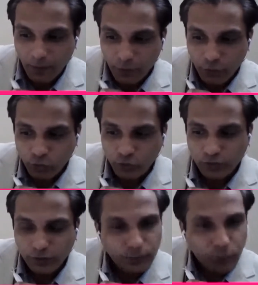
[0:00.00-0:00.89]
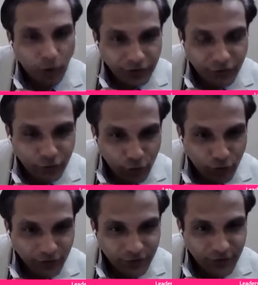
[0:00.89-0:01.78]
use positive
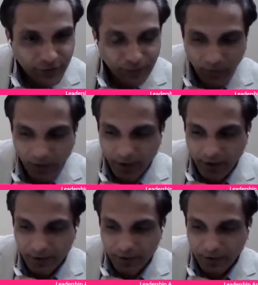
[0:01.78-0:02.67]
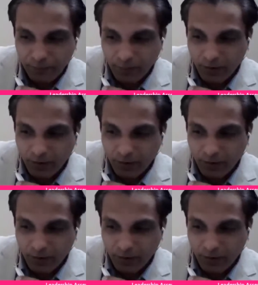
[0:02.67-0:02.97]
words, and